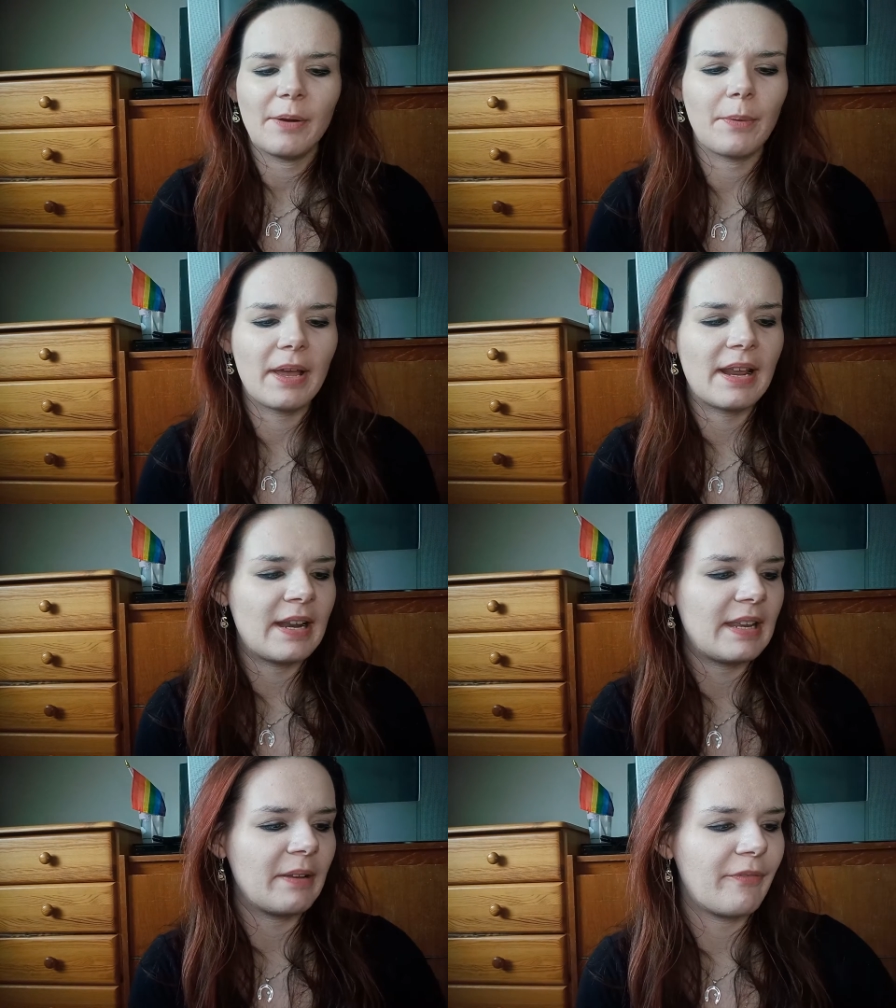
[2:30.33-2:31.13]

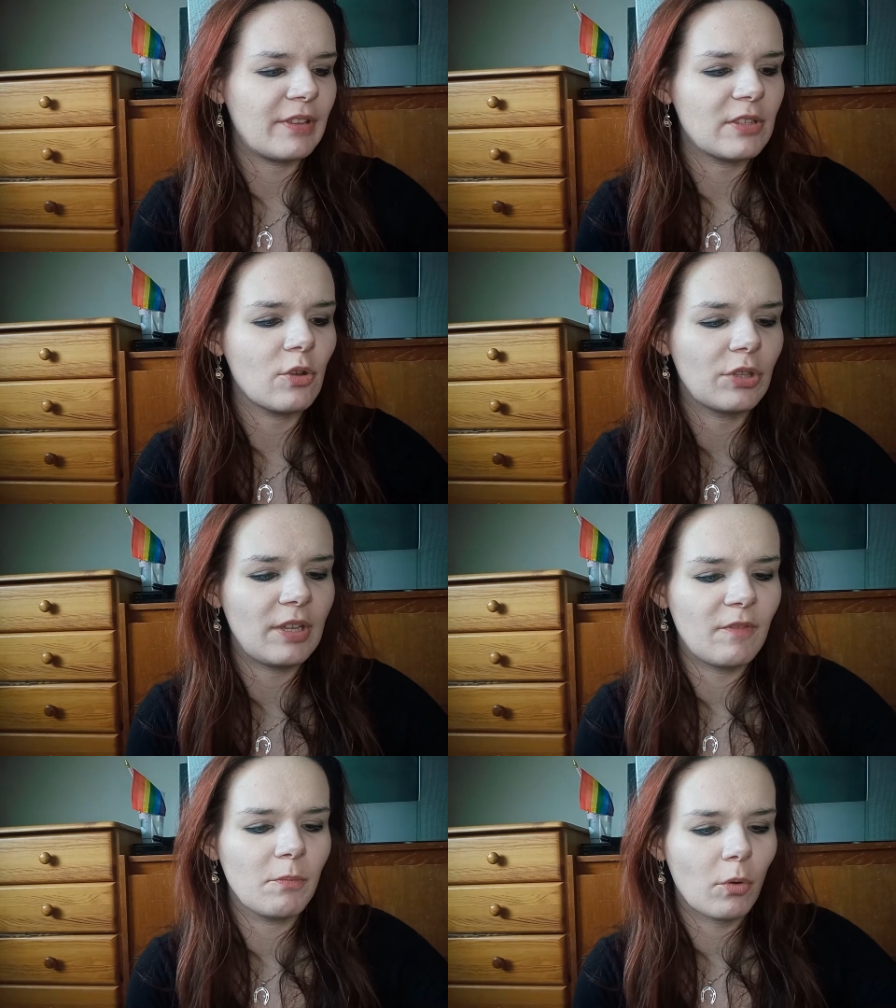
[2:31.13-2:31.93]
where things got
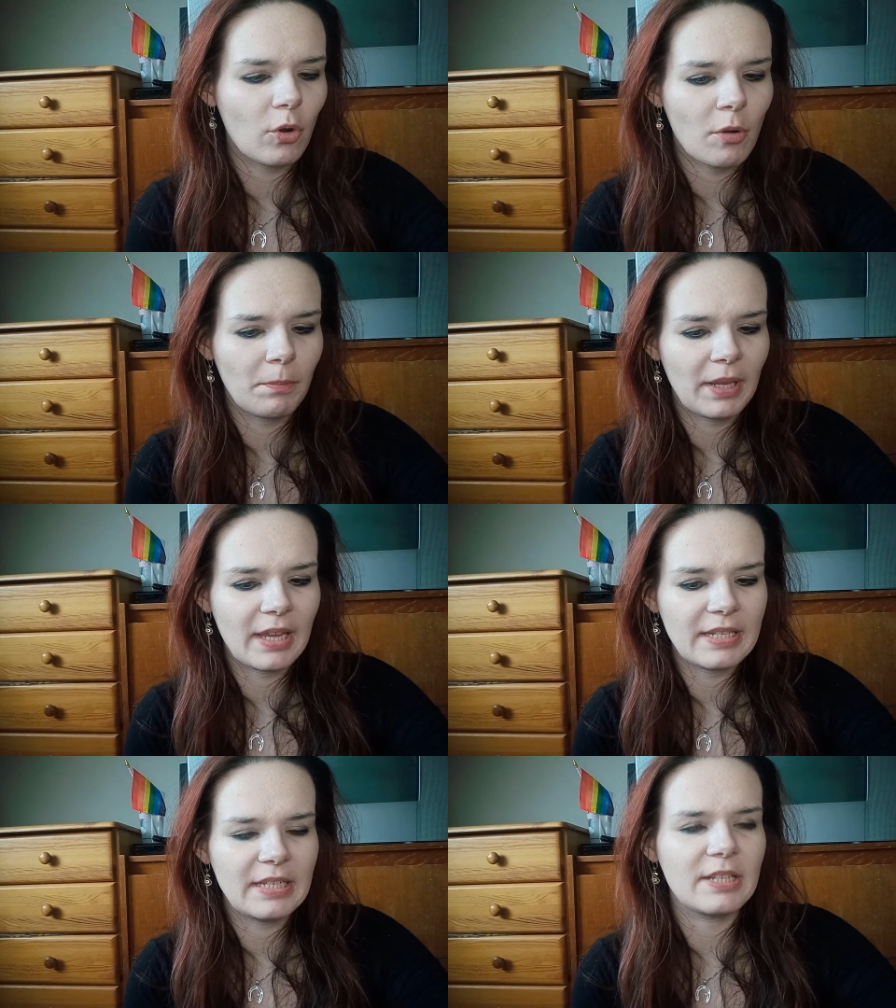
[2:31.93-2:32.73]
even more
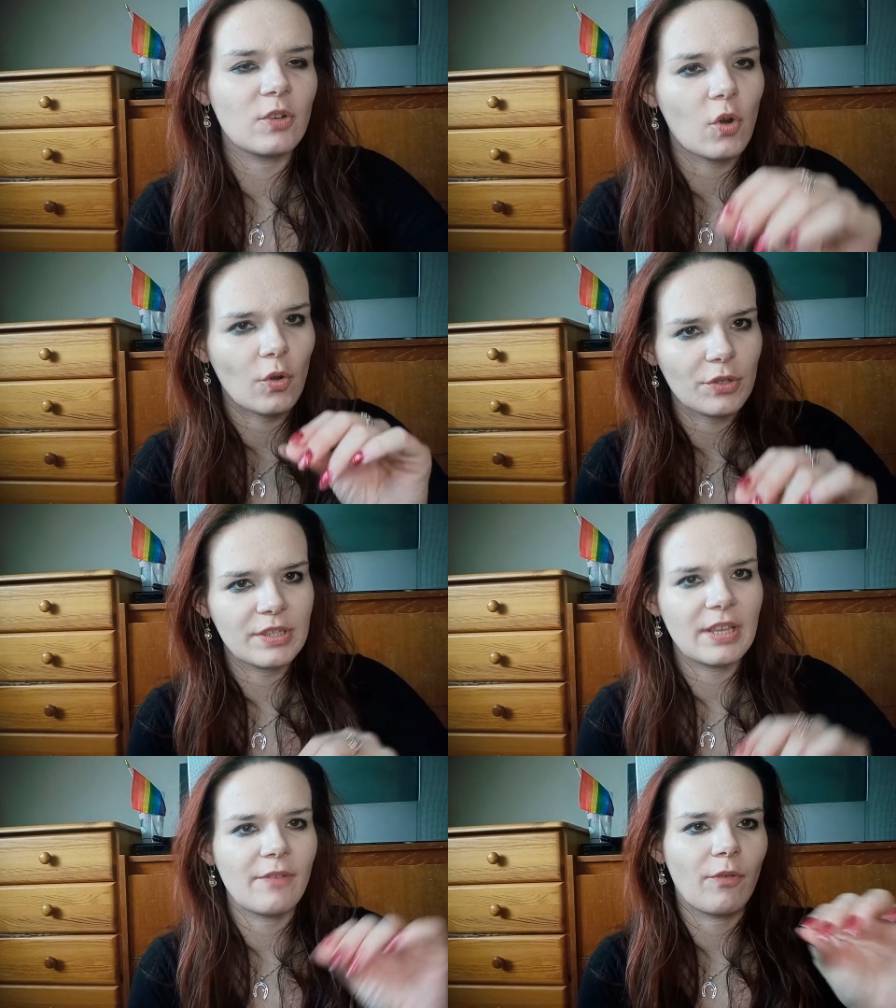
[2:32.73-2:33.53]
complicated
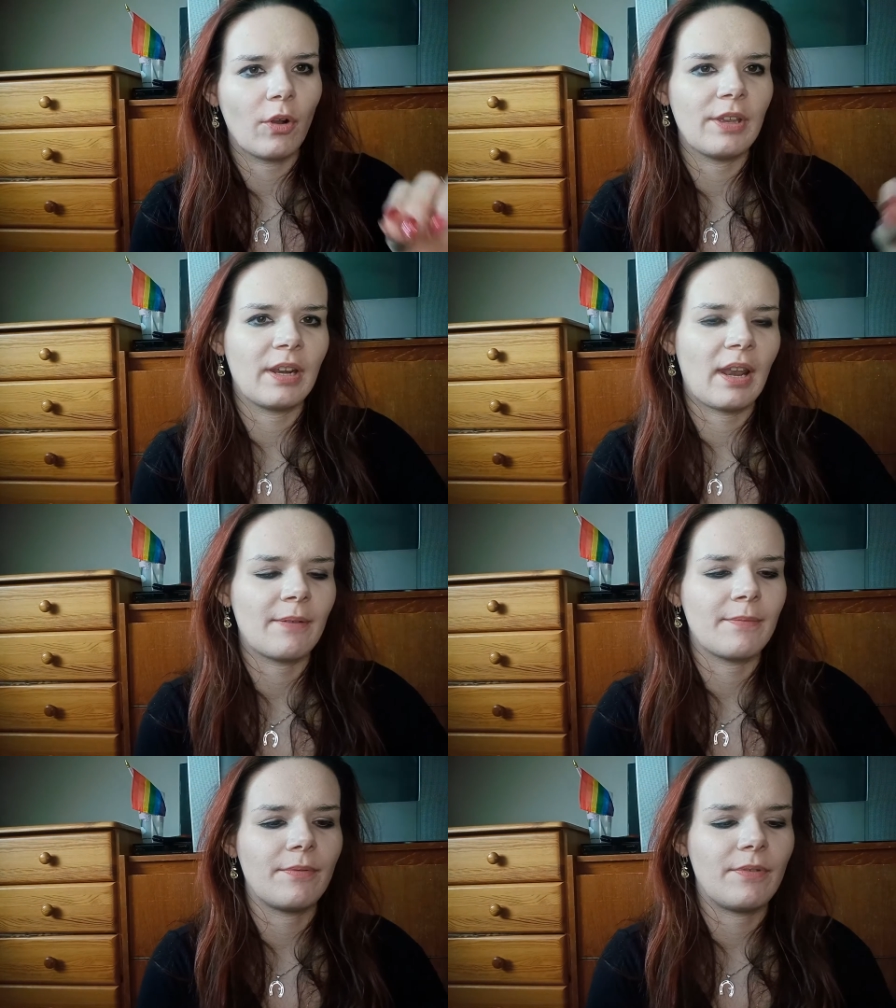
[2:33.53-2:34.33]
because they fall in
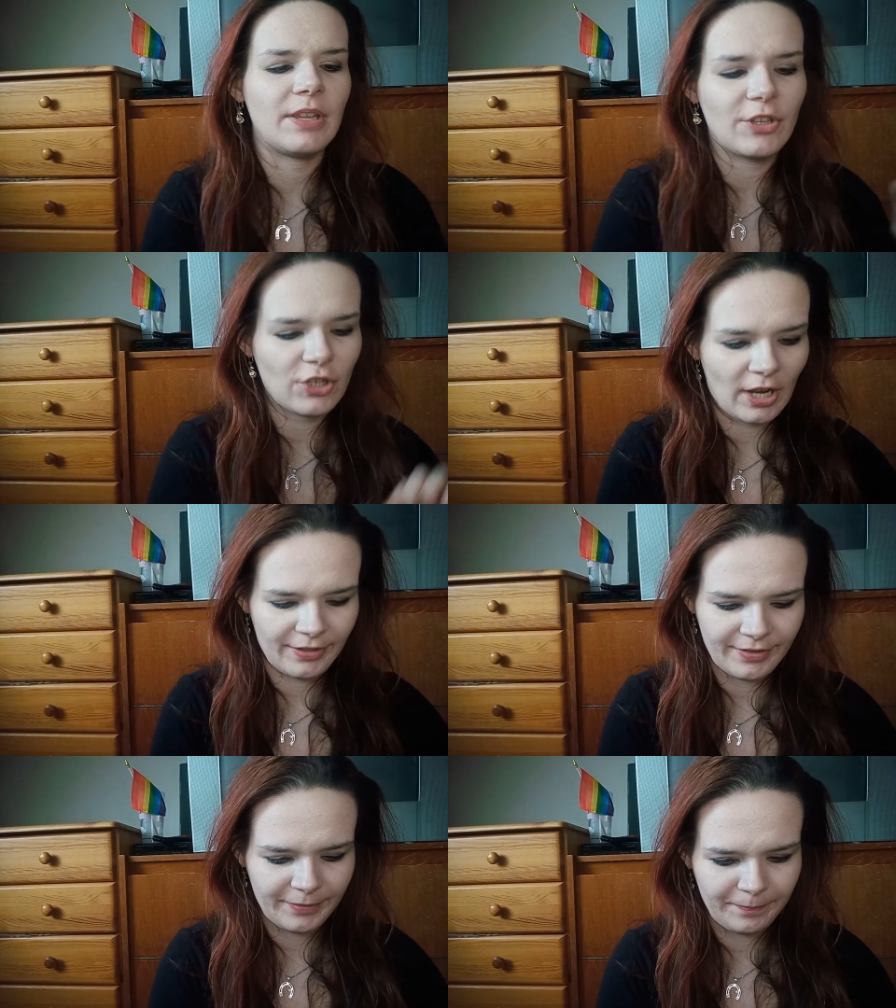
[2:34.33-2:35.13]
love with each
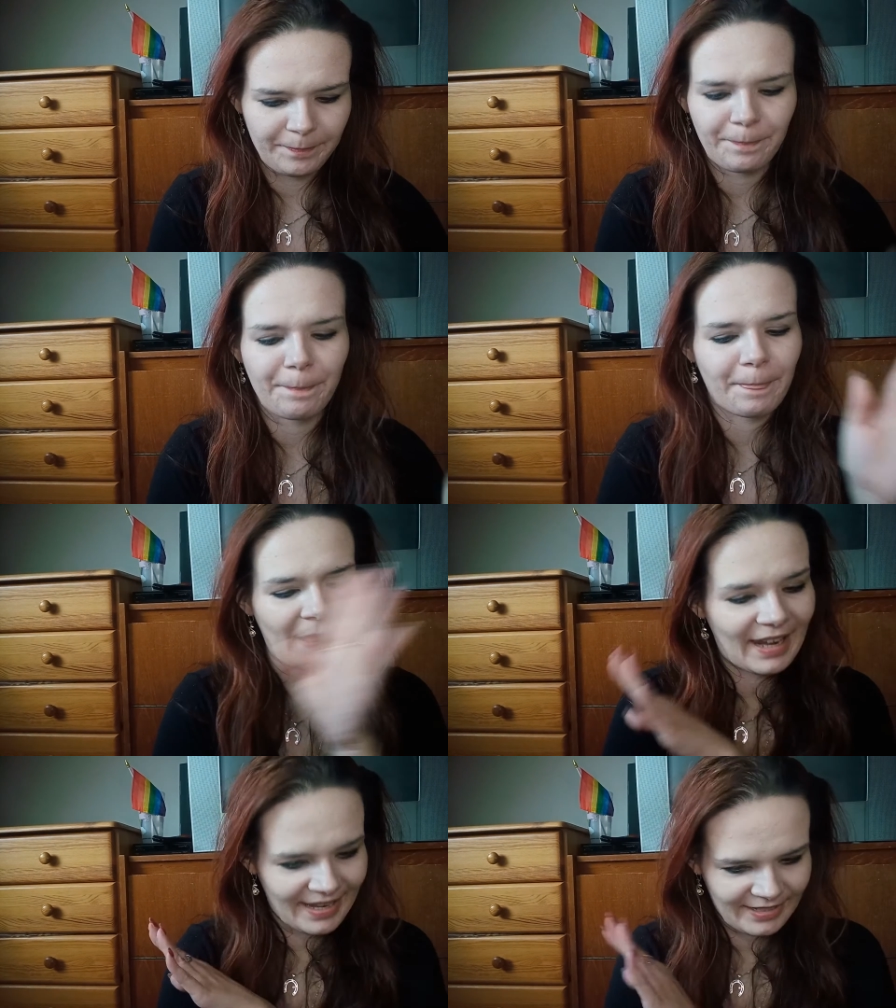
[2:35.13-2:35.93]
other
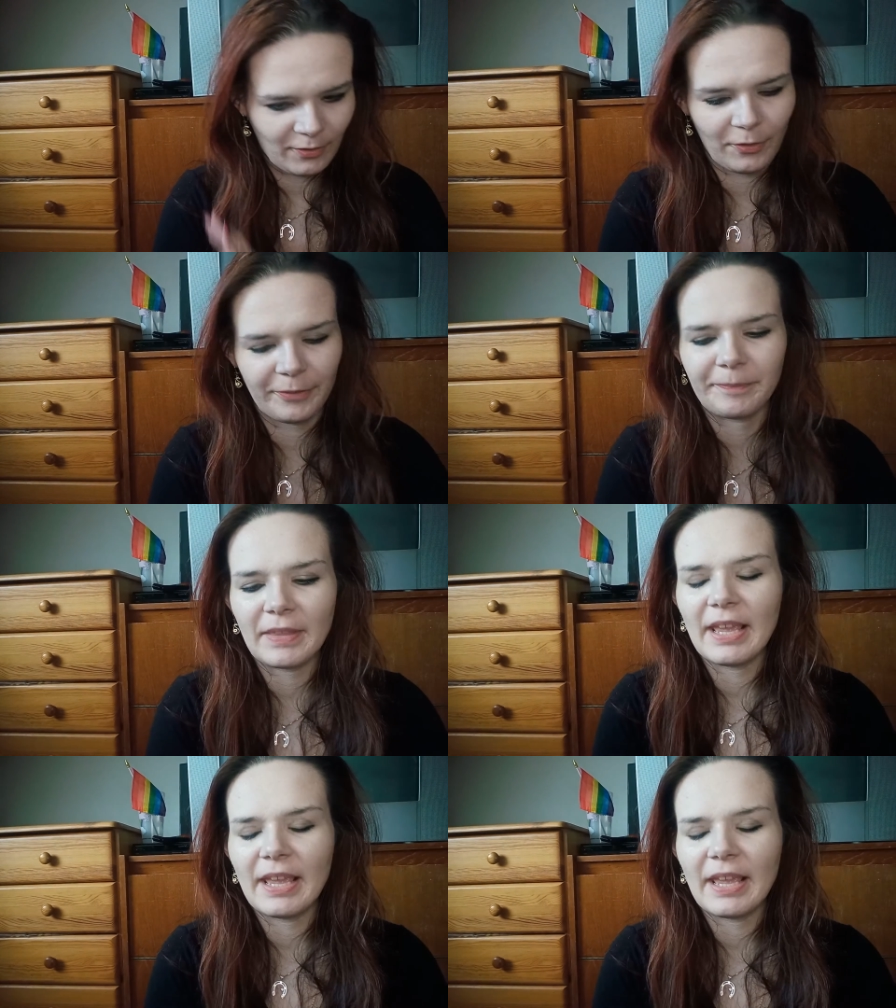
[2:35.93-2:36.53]
later on.